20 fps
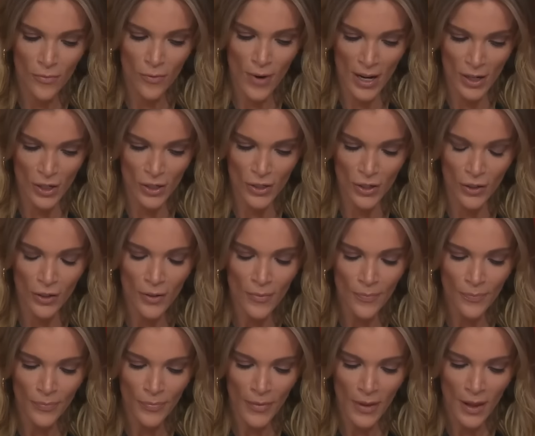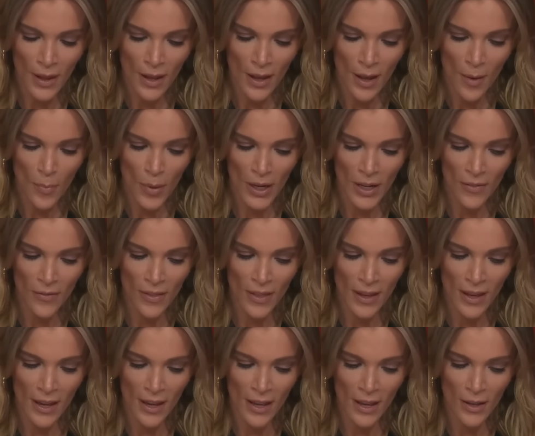registered. But if
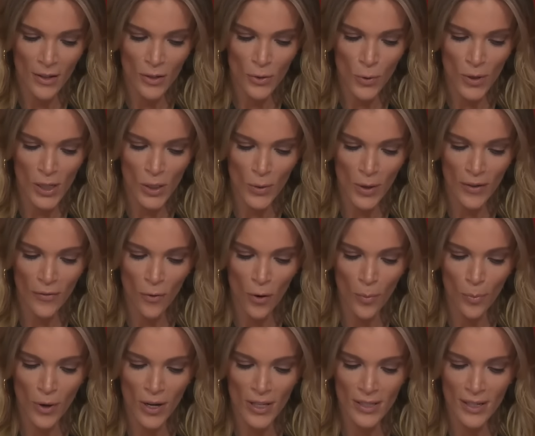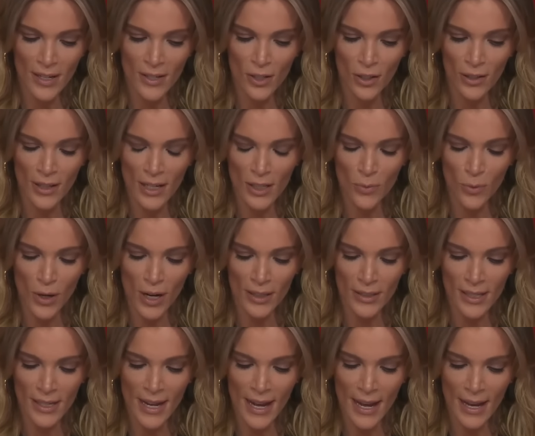the 2024 presidential election were
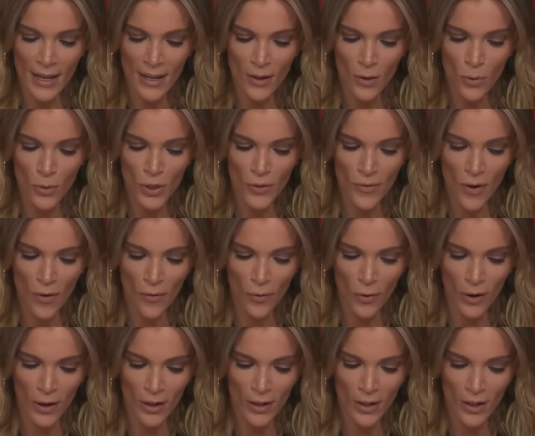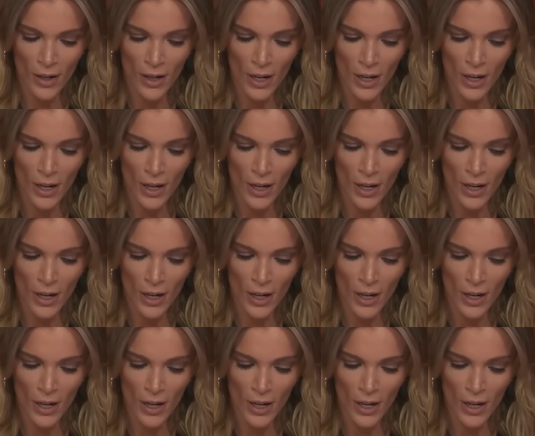held today, who'd you vote for?